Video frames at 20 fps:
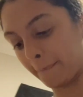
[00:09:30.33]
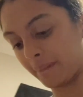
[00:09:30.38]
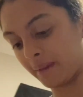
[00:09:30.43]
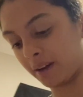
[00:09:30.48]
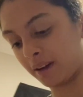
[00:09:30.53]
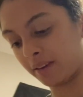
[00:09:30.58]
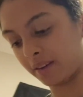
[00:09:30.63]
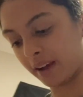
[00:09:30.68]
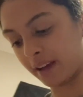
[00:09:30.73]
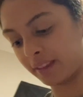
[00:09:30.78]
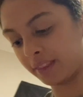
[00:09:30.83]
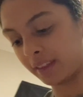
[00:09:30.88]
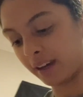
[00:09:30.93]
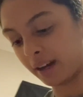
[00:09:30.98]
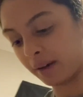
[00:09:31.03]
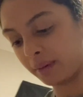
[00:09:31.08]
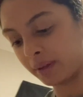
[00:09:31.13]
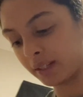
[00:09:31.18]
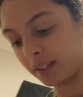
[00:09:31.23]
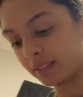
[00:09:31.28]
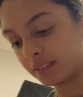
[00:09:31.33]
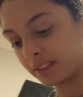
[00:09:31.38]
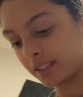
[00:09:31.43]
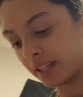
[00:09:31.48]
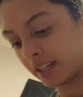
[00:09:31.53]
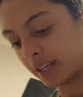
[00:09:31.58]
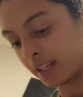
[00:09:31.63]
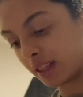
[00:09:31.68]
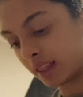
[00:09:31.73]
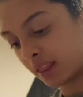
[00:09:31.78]
Alright, that worked
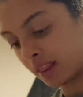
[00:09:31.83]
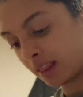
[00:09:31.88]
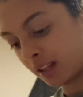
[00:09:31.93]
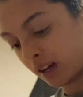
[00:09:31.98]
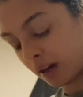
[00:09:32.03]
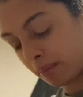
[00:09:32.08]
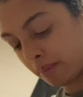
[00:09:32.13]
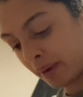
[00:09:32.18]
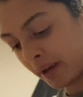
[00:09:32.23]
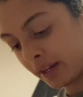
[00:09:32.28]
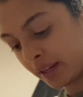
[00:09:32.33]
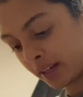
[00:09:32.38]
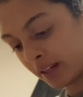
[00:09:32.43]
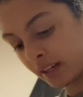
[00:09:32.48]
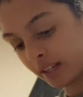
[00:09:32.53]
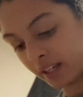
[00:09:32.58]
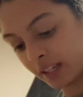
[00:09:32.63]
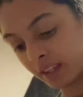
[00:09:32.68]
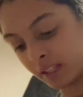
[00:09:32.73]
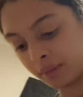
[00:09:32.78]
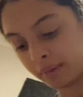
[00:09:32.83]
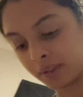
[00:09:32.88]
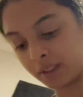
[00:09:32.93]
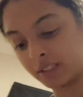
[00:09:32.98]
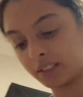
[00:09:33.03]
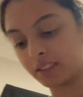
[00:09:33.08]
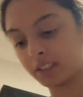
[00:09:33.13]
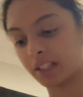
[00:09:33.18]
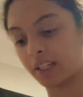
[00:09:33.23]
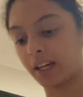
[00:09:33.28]
a lot better. And then we're
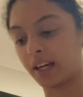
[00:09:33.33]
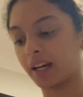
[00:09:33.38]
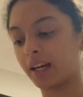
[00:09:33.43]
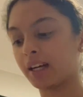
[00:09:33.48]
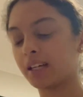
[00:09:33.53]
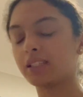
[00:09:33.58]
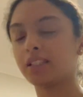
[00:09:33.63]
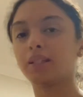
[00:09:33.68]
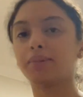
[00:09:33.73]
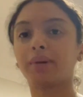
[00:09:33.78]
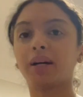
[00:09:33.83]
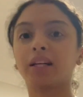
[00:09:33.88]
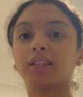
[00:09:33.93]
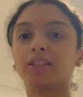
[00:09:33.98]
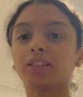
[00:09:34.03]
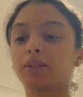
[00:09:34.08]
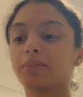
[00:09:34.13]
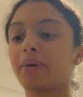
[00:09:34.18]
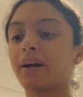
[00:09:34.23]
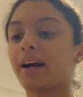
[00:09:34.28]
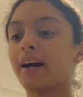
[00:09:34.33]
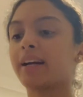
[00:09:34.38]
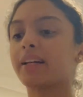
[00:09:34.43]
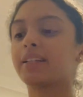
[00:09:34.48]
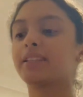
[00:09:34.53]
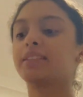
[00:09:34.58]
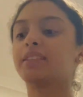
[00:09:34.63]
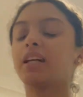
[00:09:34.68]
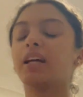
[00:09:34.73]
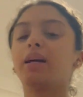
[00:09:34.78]
just going to add some extra packing
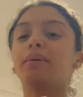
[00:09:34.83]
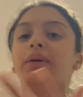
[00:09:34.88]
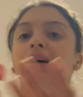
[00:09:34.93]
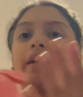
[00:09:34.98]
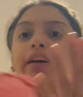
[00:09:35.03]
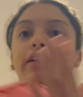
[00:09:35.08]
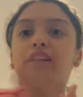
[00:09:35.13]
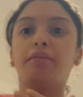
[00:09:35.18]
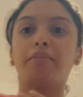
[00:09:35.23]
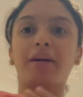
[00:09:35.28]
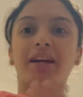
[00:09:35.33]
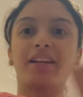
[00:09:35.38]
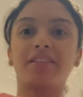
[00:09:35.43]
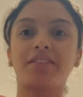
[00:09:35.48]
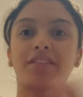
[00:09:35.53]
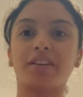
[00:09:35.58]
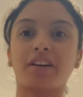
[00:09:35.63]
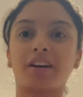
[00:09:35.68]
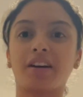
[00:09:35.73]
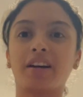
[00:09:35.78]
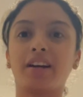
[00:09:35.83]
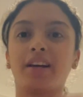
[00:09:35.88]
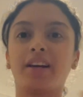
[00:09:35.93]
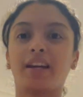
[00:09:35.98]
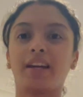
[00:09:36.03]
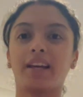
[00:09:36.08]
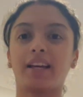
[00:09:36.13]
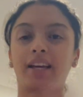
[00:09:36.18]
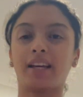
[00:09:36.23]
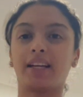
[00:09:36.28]
tape to make sure
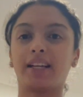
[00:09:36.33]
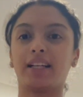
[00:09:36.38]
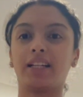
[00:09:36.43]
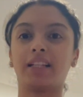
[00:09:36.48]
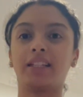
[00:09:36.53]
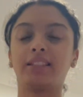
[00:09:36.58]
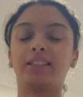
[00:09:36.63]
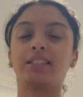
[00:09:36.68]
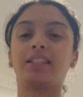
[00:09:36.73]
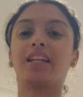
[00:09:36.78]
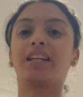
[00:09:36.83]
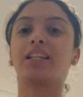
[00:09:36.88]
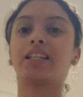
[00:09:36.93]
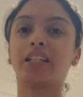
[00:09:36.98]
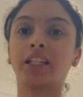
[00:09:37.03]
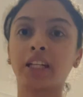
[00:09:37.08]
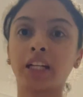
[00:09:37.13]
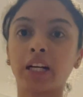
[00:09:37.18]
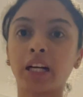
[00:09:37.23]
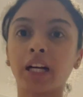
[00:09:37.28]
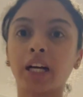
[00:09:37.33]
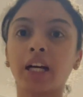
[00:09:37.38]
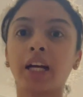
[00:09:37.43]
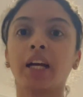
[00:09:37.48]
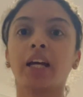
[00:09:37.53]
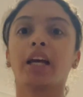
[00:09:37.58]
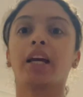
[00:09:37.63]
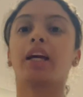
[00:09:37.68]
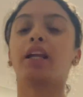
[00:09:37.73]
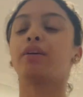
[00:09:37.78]
it is secure.
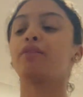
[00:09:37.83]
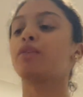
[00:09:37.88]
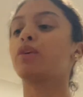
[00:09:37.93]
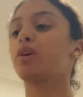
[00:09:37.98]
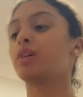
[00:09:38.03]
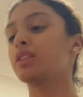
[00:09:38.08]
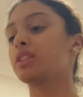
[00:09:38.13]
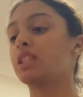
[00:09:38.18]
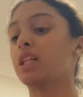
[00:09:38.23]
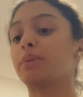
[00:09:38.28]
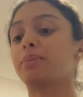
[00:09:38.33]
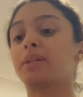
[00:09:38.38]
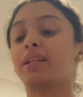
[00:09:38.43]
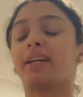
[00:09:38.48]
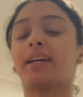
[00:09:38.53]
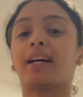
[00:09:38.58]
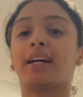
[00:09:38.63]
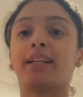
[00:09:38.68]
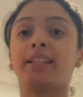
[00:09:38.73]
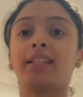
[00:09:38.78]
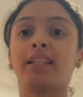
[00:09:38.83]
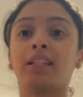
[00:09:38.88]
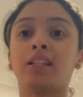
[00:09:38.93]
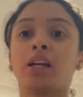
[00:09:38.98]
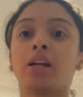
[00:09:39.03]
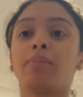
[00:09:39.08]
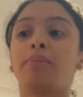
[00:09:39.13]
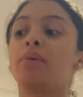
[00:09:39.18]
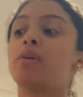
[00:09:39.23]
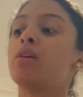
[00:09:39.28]
And of course, I'm going to add the
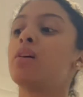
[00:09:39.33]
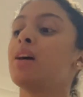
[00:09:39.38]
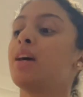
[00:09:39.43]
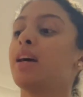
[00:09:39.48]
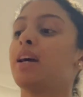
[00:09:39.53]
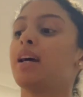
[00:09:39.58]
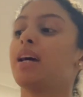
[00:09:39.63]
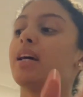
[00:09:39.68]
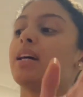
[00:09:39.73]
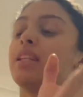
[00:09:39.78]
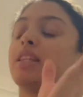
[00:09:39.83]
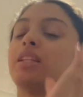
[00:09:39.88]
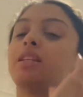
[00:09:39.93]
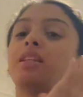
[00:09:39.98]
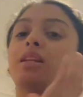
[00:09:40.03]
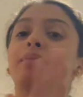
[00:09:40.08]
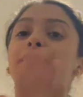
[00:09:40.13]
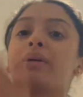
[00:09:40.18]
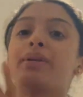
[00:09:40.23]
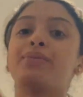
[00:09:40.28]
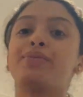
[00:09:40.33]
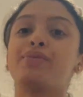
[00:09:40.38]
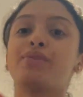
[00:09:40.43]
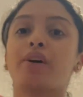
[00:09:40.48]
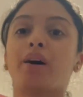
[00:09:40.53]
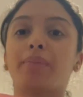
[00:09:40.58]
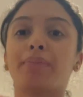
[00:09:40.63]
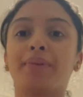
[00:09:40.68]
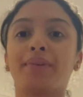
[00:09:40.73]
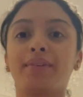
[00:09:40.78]
label. And then I'm going to
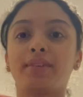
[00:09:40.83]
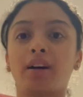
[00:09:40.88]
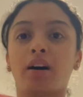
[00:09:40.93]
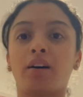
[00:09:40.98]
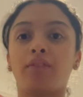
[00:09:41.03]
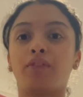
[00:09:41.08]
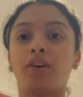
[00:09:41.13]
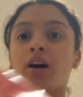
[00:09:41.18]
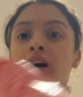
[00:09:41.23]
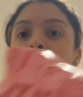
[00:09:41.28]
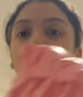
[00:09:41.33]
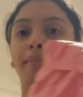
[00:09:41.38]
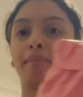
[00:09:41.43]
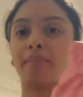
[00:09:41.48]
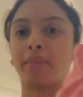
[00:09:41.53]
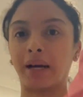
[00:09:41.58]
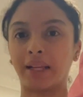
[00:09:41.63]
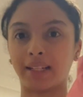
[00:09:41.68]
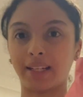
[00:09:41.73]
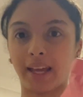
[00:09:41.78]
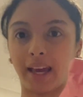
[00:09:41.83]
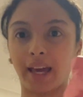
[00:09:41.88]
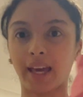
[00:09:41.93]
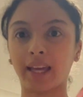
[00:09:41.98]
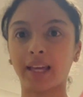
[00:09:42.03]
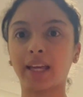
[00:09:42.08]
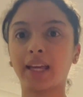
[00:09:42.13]
drop this off on Monday